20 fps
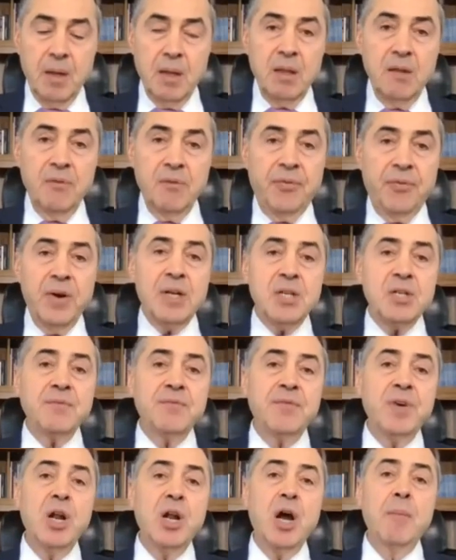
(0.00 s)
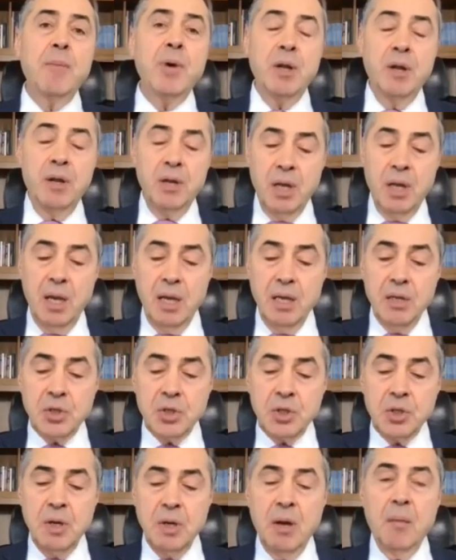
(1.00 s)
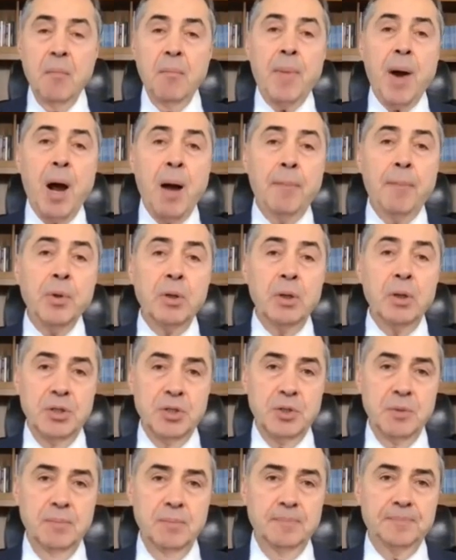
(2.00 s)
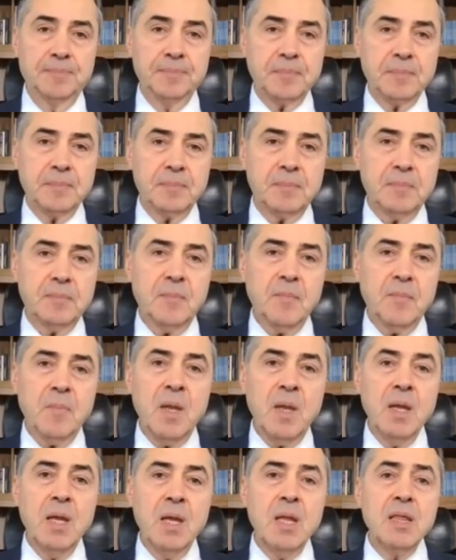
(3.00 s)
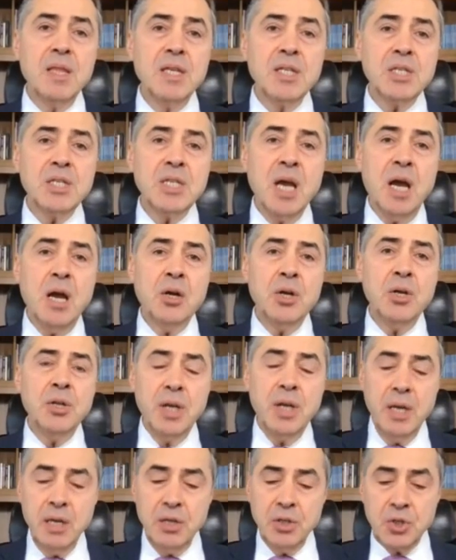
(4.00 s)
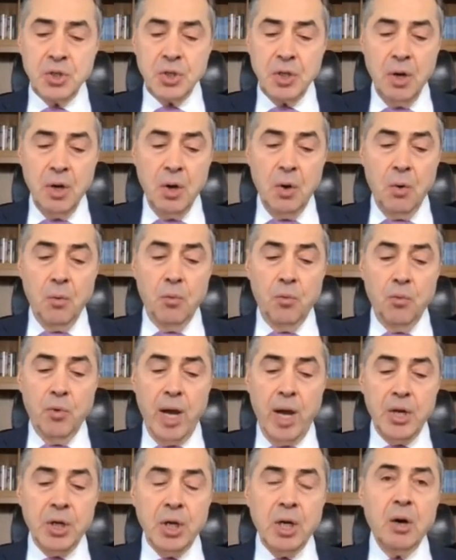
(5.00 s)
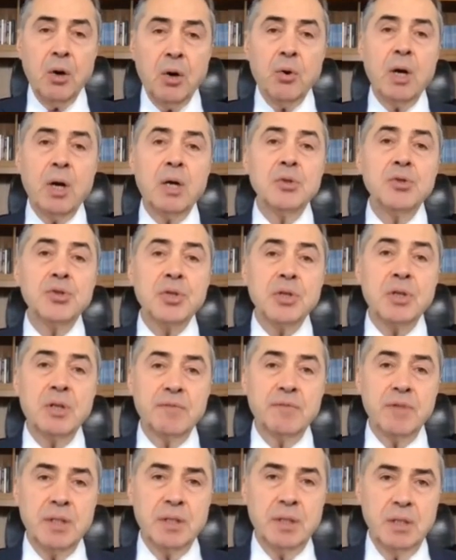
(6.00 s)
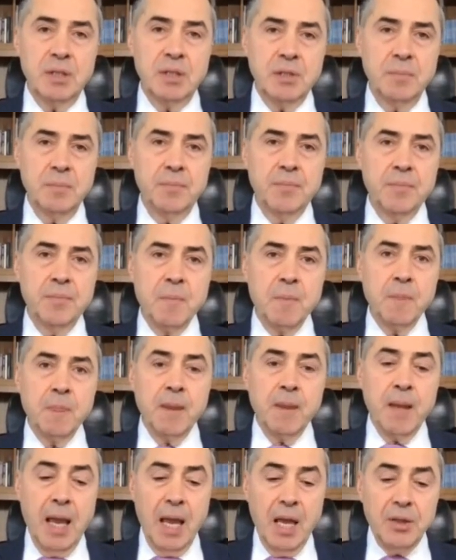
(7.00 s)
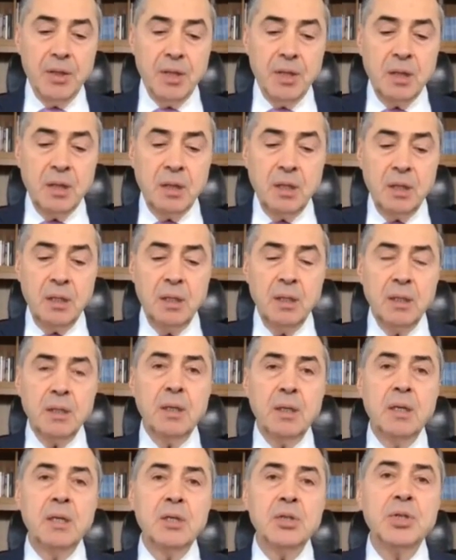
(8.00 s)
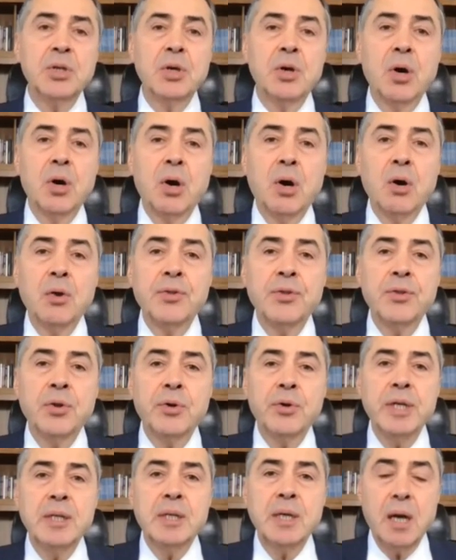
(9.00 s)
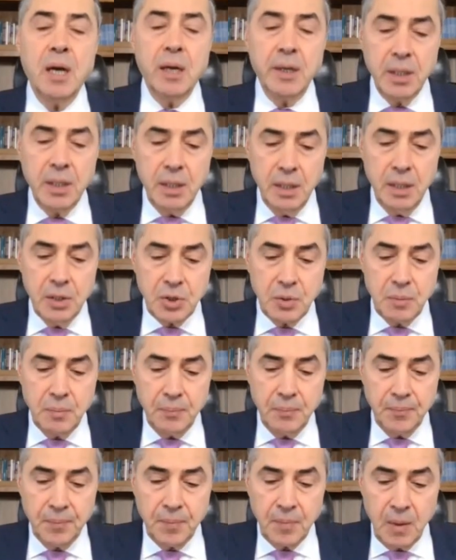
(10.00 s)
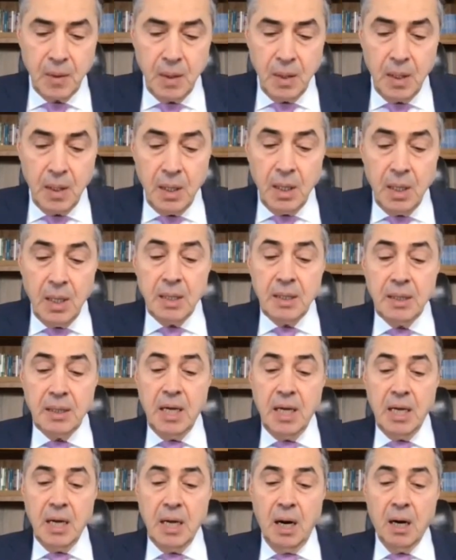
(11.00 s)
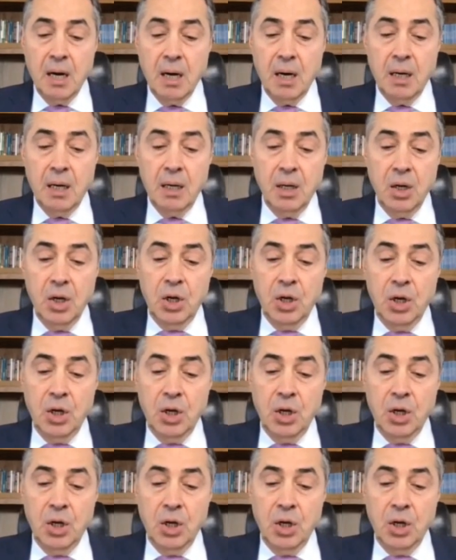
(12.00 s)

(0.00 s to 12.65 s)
The first phenomenon is populism. The second is radical conservatism. And the third is authoritarianism. They are